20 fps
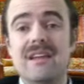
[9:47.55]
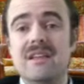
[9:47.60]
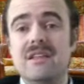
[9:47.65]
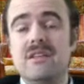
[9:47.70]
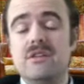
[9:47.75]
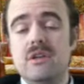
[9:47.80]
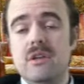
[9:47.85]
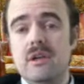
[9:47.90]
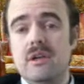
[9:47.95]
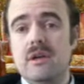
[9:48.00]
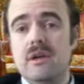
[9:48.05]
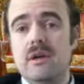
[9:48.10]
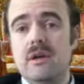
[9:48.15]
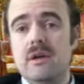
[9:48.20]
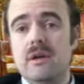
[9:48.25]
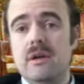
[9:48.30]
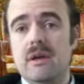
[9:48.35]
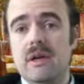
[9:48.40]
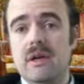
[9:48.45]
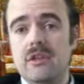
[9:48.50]
it
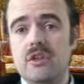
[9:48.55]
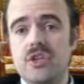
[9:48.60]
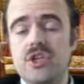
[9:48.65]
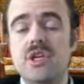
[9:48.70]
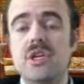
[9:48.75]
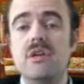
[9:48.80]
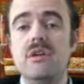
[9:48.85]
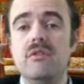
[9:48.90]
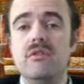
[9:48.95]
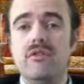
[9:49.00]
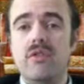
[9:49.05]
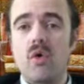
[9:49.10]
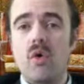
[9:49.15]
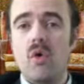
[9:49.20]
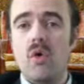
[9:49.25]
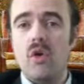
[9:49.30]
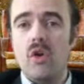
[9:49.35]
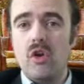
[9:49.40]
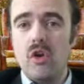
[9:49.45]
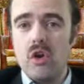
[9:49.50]
achieve
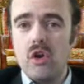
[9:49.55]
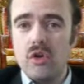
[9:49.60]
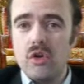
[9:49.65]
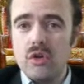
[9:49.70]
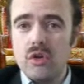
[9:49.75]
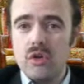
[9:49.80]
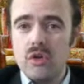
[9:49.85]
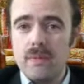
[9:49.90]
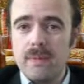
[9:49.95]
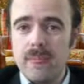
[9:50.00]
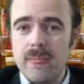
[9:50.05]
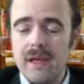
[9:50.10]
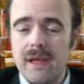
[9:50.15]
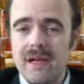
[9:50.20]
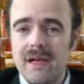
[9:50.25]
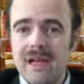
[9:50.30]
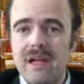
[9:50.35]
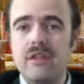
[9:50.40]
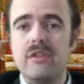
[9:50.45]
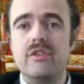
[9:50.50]
for local
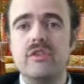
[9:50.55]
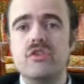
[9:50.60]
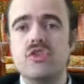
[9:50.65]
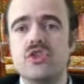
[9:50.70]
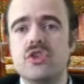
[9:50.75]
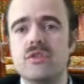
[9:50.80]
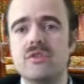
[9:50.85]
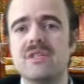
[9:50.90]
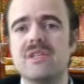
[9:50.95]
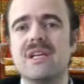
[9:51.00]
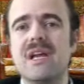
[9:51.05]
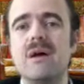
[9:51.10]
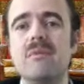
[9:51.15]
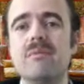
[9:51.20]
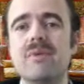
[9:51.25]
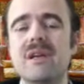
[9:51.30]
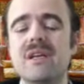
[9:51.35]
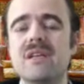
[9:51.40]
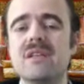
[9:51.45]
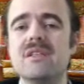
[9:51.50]
health insurance
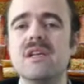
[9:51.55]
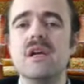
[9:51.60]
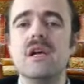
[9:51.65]
companies,